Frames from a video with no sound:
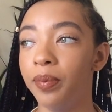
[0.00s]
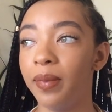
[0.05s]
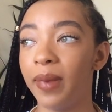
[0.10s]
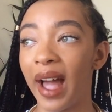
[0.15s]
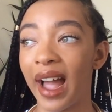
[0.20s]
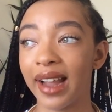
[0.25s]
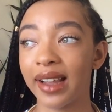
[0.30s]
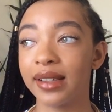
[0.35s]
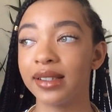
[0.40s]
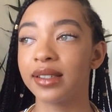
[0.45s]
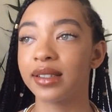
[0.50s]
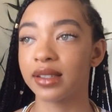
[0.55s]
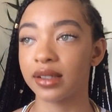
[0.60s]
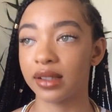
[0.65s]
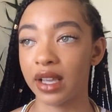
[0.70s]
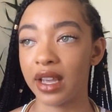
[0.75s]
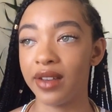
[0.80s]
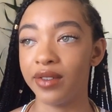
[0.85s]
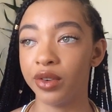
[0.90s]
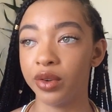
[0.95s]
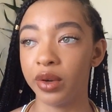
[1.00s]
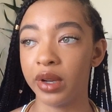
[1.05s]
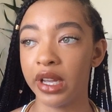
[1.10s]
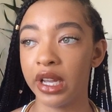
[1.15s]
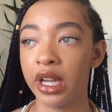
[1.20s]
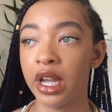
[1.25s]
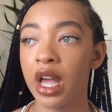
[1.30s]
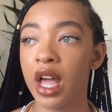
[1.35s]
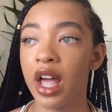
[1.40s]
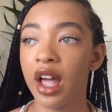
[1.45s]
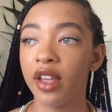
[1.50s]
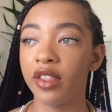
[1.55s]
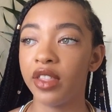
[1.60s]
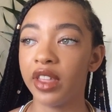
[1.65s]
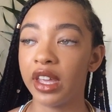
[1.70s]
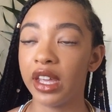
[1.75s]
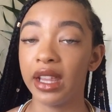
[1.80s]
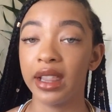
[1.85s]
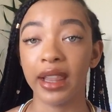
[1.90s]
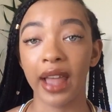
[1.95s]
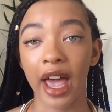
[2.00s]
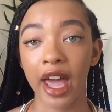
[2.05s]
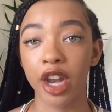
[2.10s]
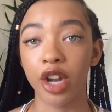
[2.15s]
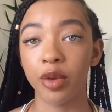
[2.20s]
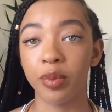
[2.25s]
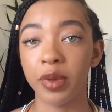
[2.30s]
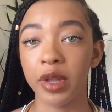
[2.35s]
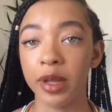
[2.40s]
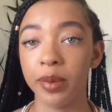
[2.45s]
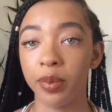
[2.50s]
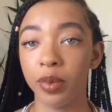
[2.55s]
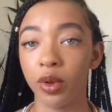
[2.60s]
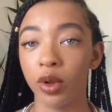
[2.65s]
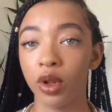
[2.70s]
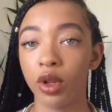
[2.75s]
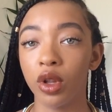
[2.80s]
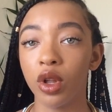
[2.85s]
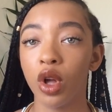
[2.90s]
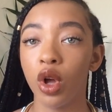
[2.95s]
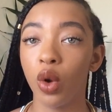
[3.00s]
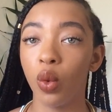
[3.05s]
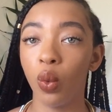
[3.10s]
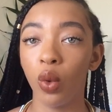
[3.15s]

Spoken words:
Back in slavery, the lighter people